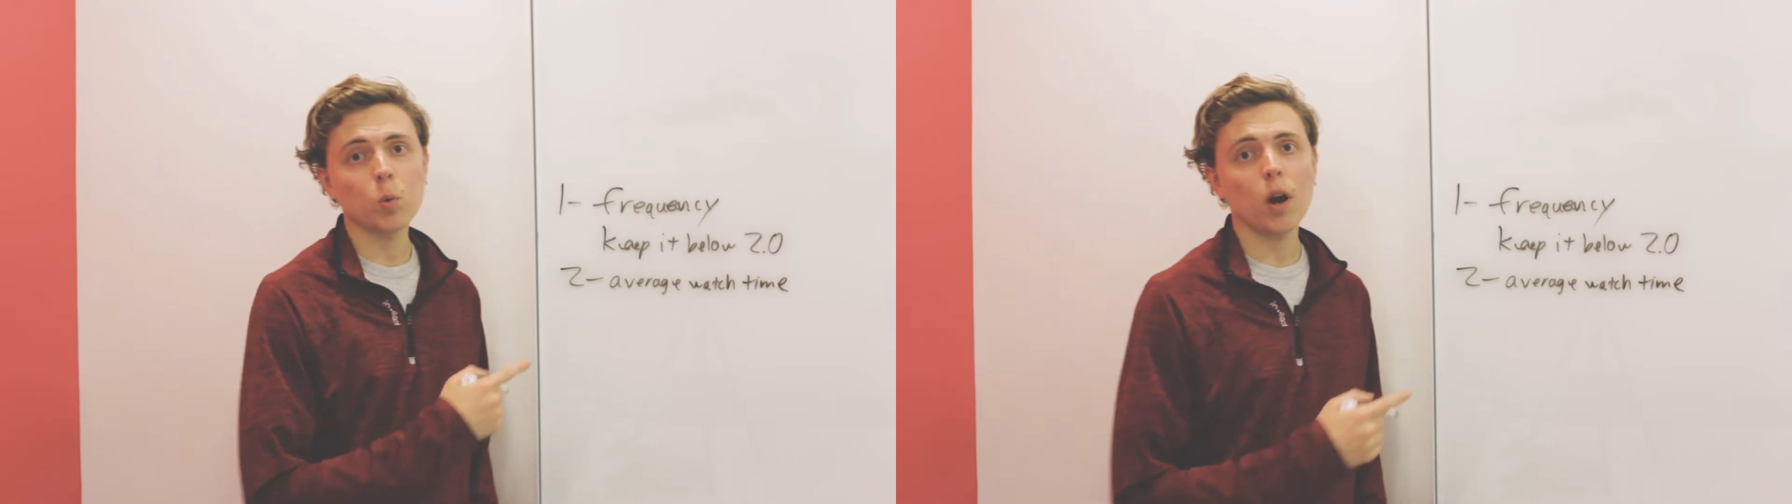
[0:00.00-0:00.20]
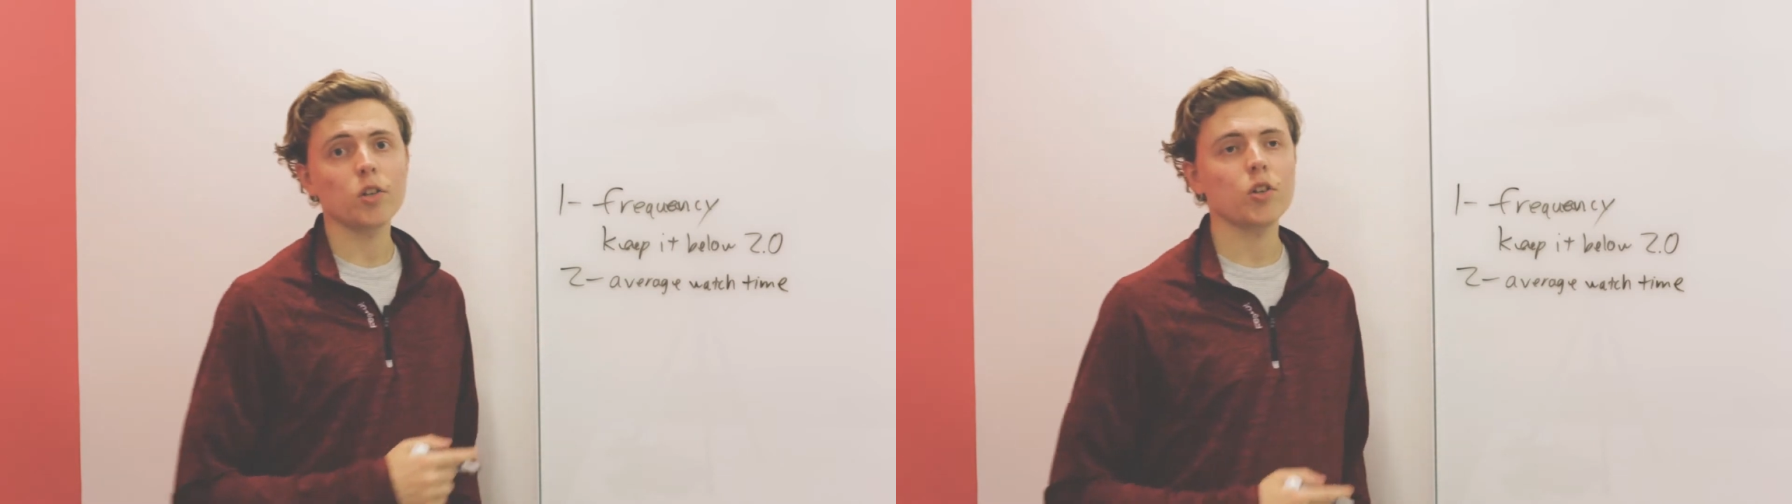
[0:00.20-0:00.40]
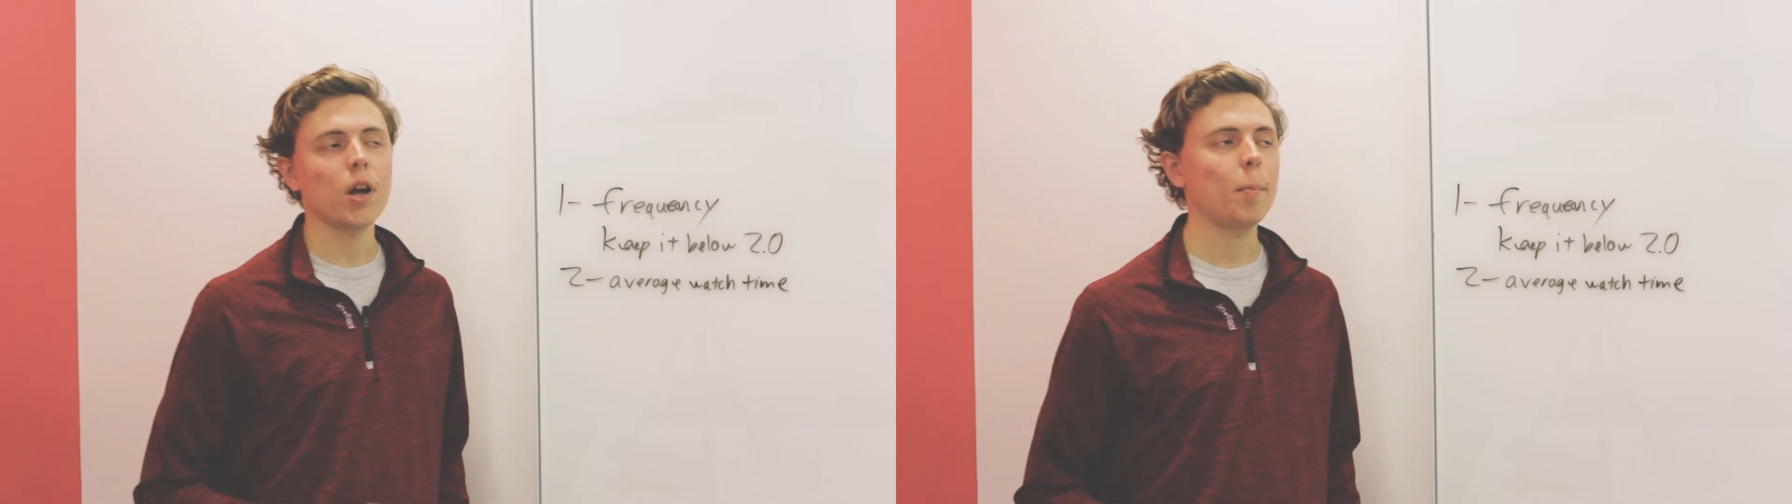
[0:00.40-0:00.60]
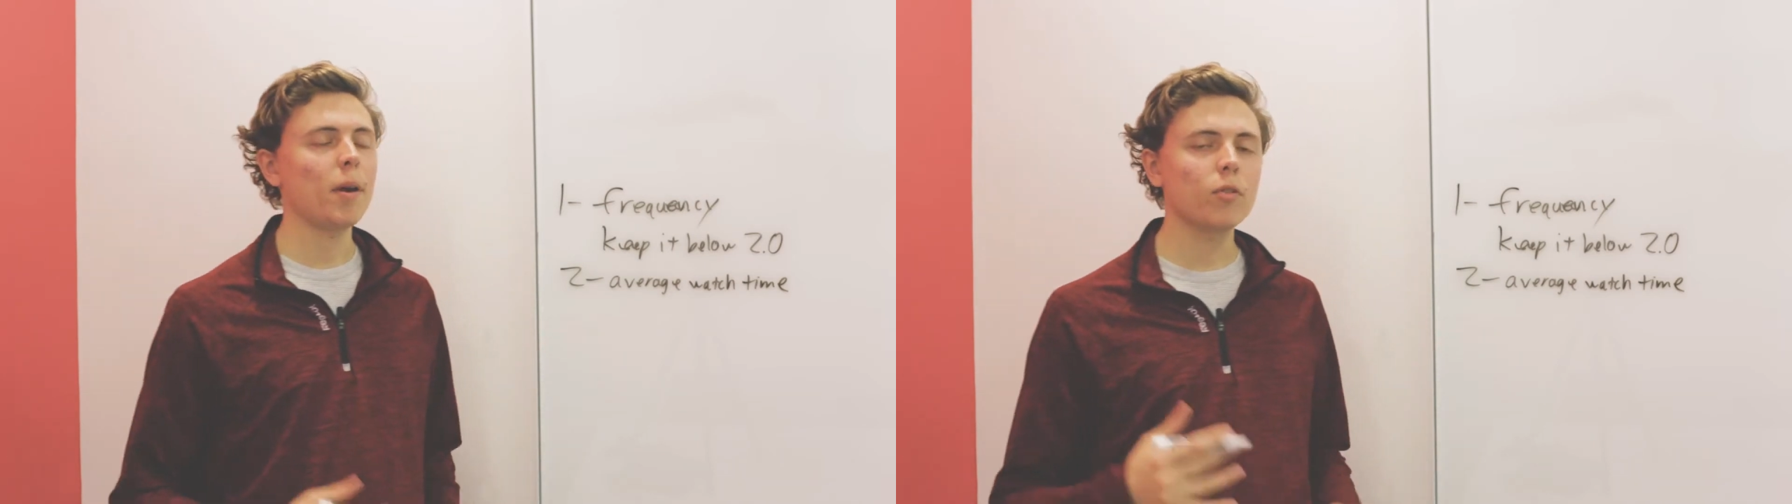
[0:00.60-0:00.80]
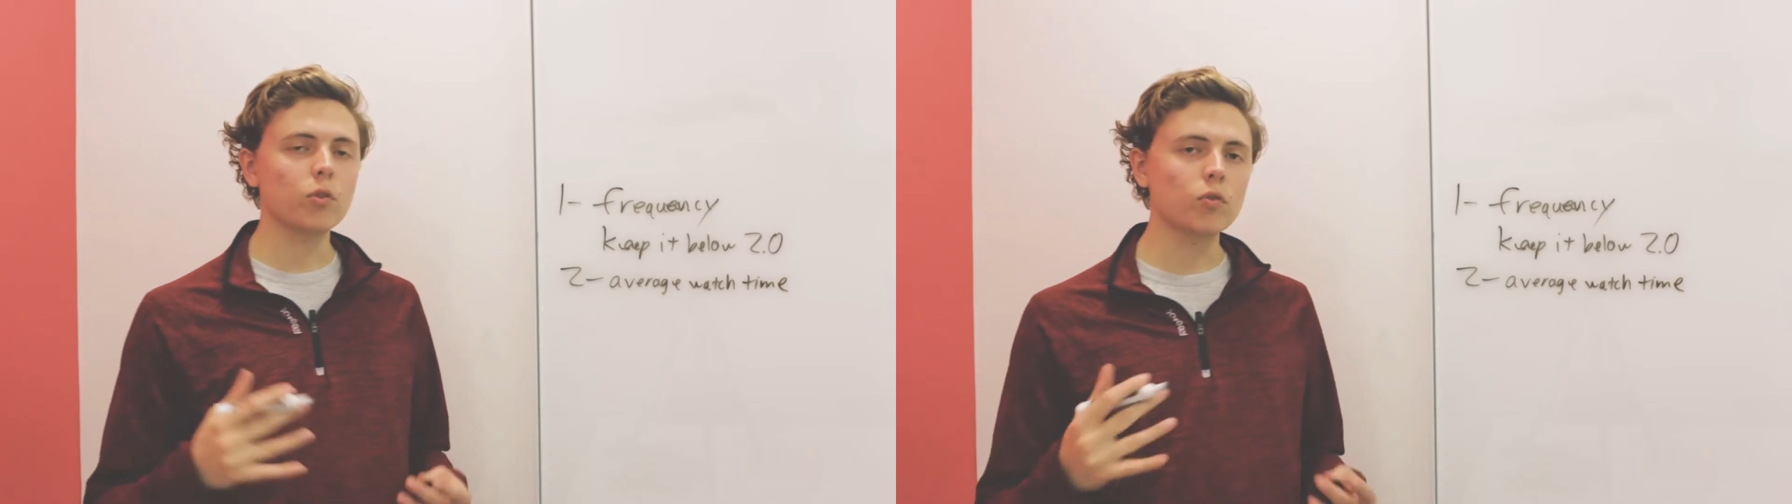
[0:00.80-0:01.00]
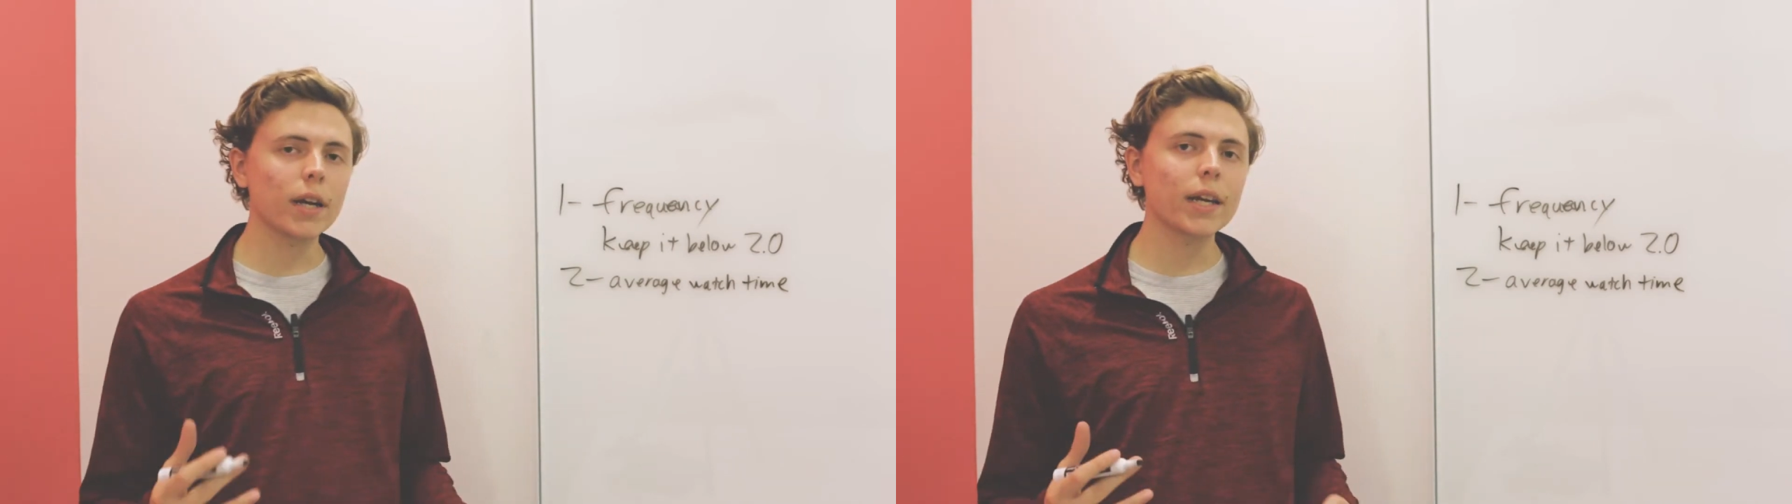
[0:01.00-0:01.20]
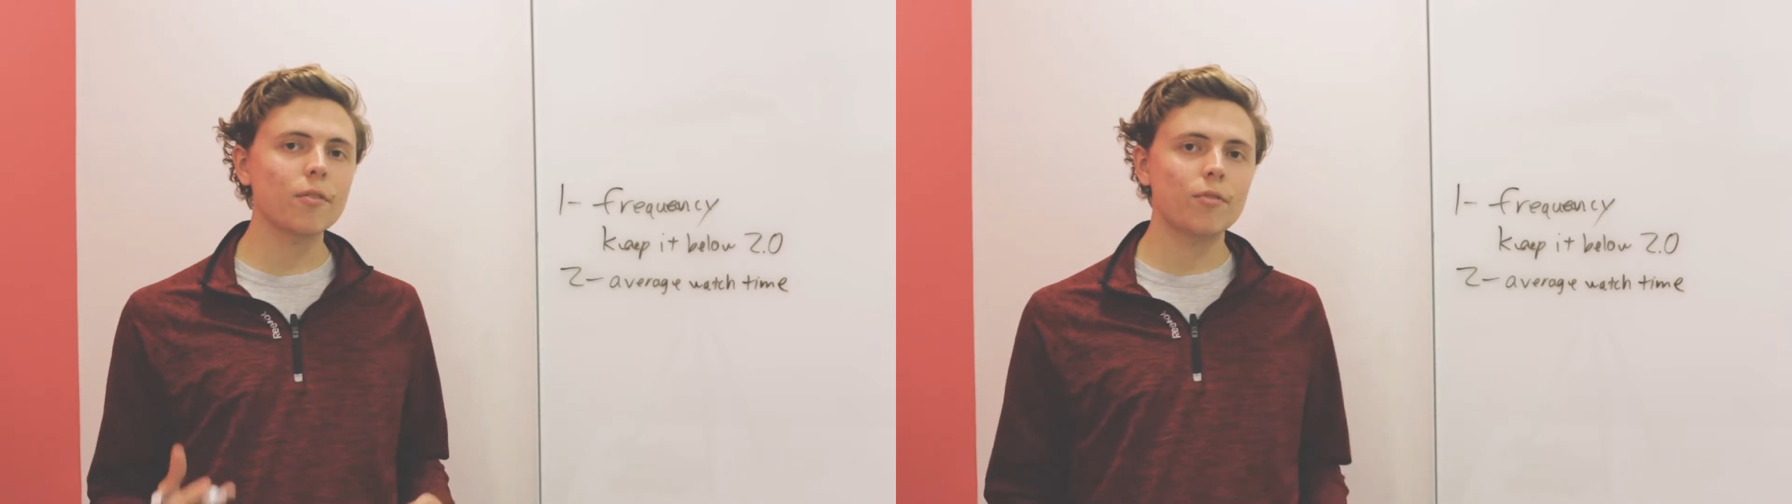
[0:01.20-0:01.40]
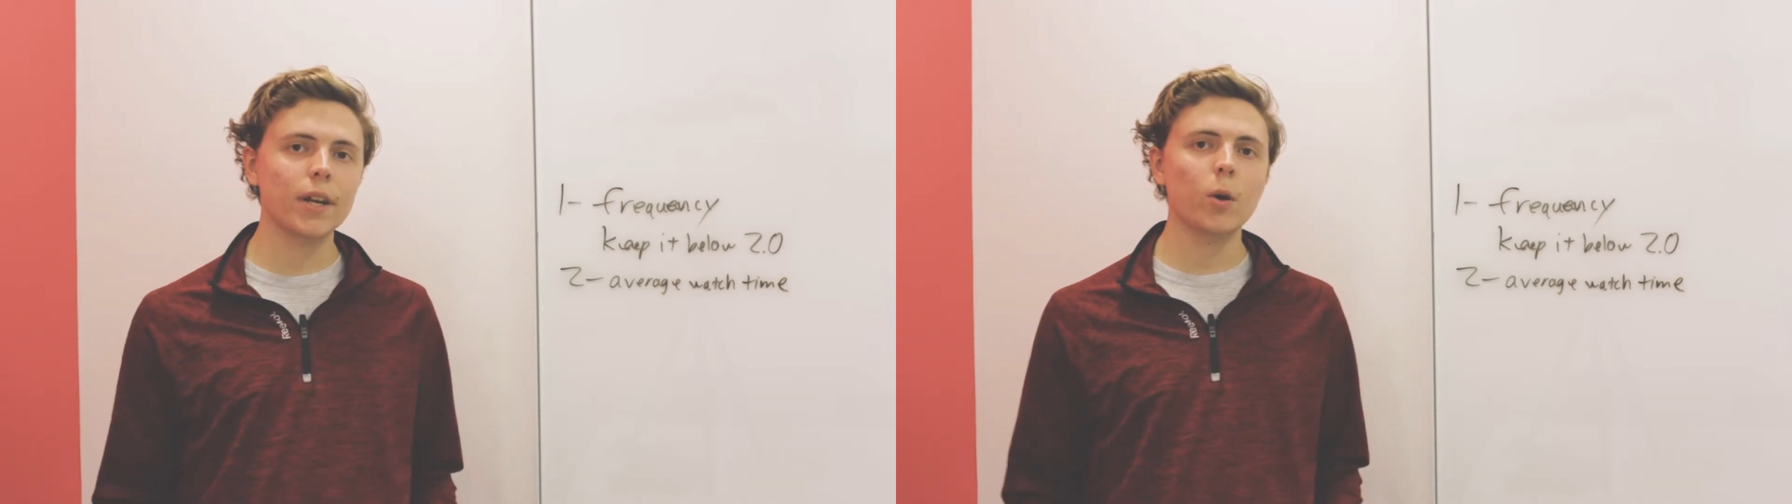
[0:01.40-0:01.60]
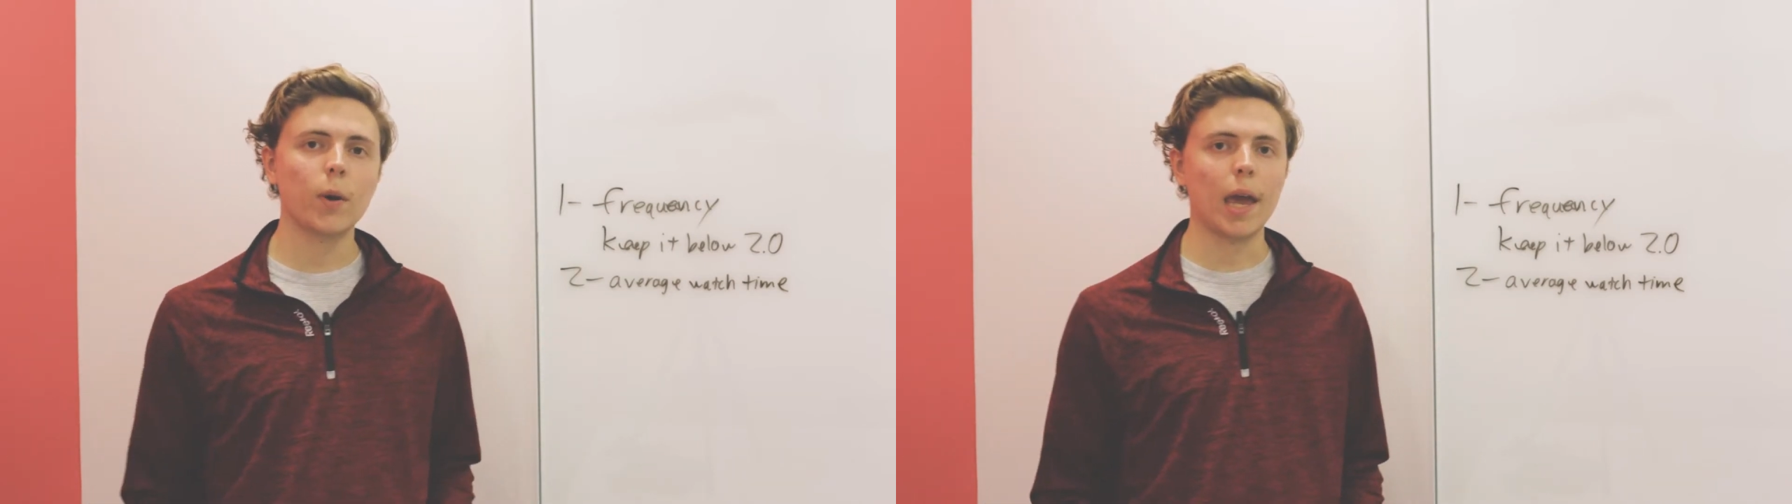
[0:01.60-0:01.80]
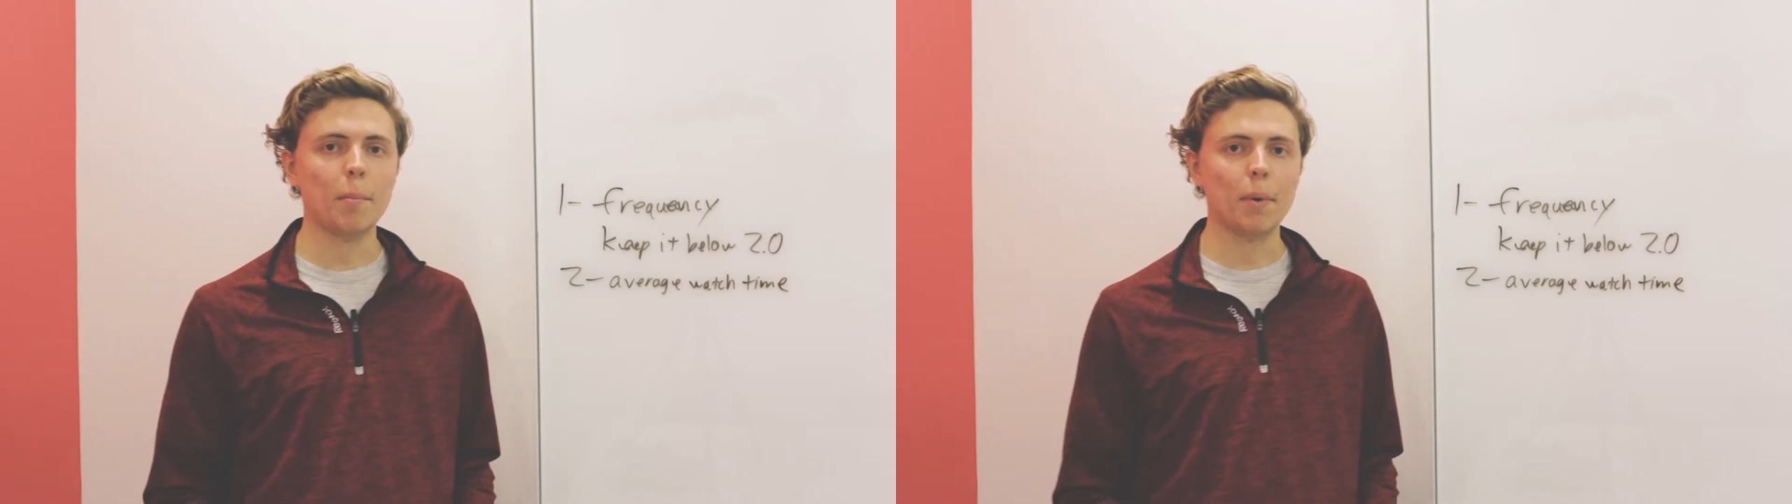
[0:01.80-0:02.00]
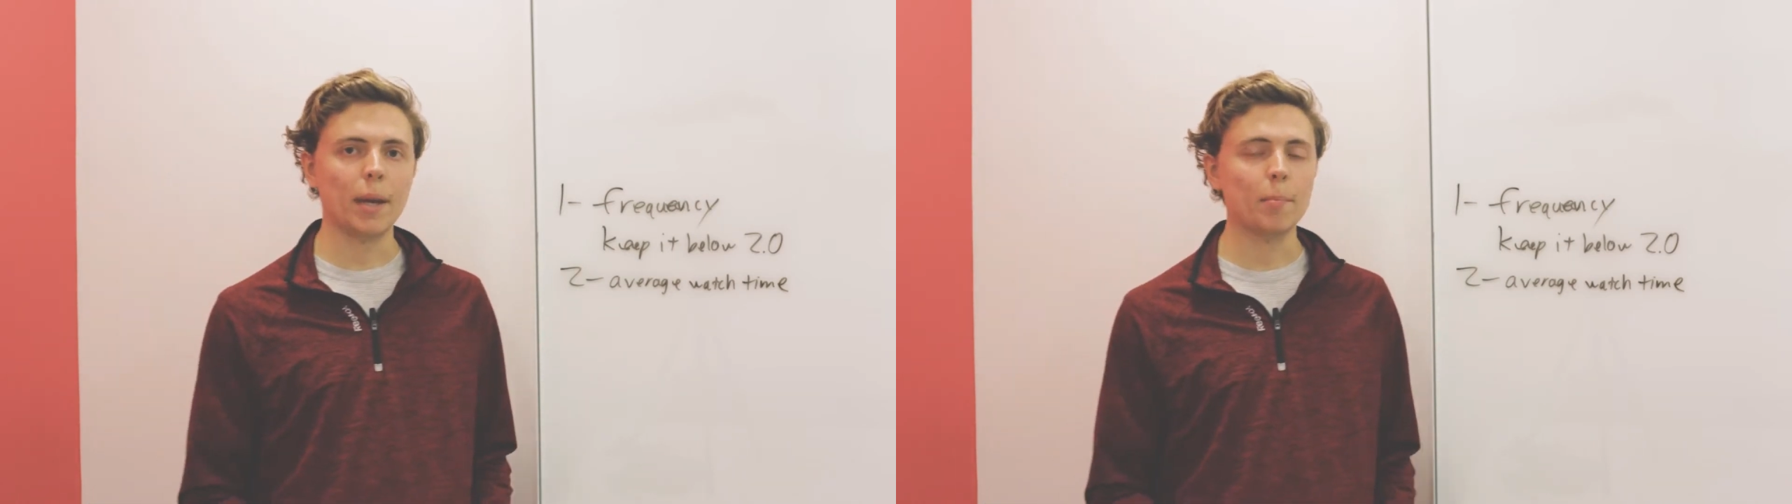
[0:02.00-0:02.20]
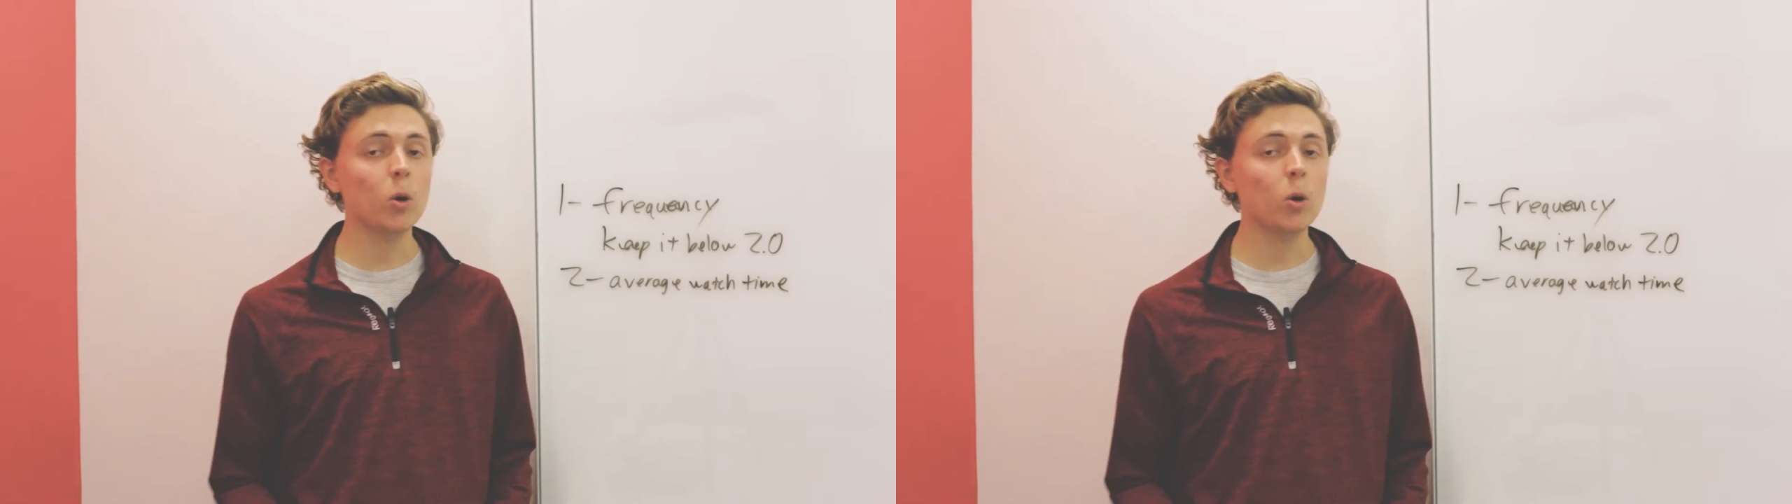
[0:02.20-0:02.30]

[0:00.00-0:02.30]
watch time. If you're running a video campaign,